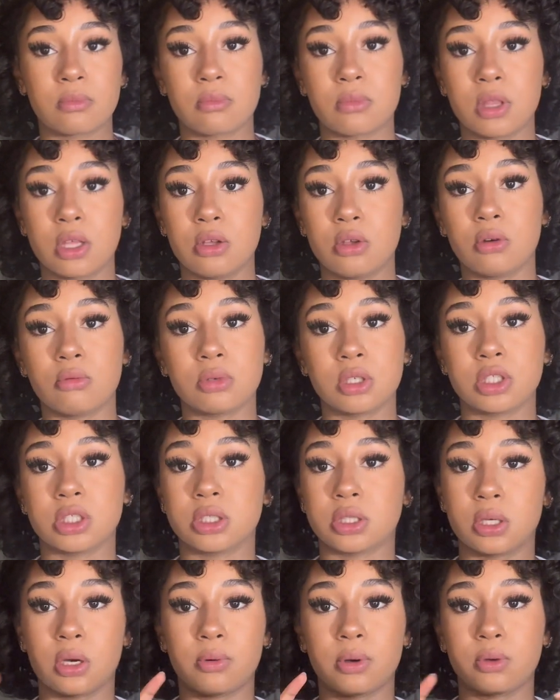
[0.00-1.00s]
you don't want to
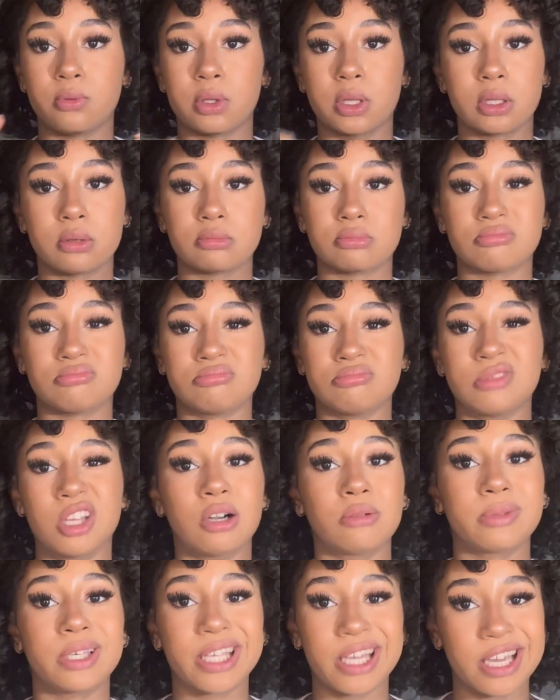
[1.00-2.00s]
just go in with it.
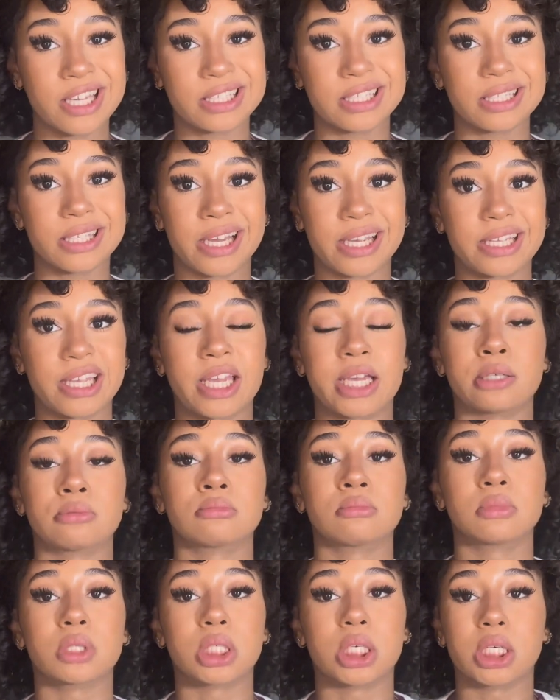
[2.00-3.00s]
Don't be nasty like that,
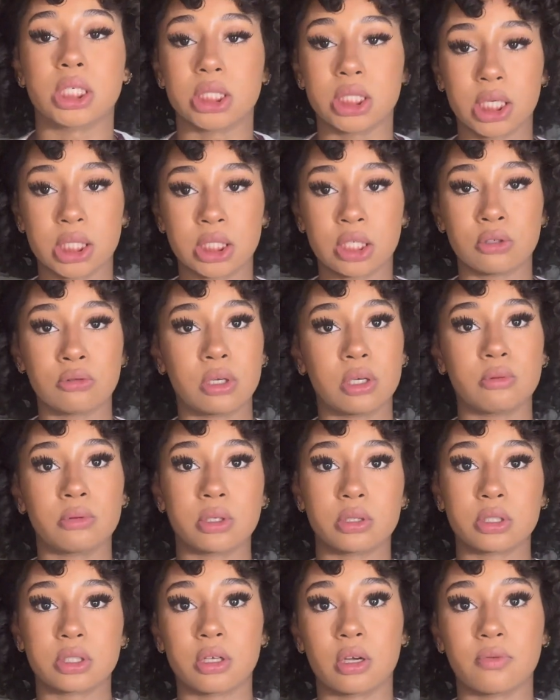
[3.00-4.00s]
because that's how you get
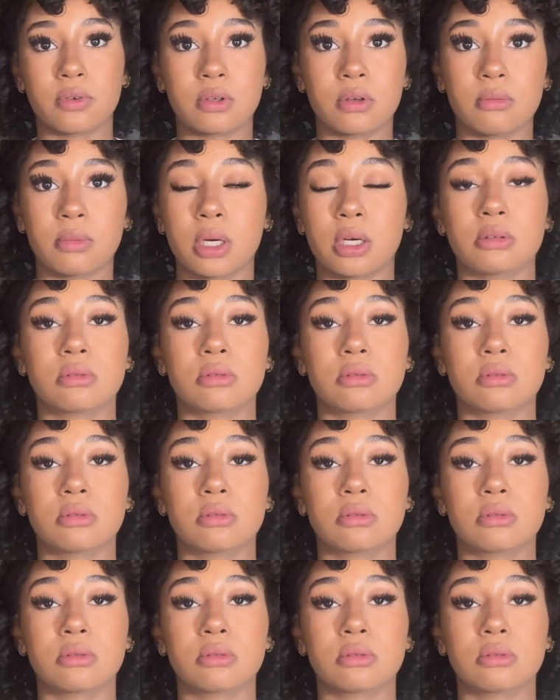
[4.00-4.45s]
weird stuff in your mouth.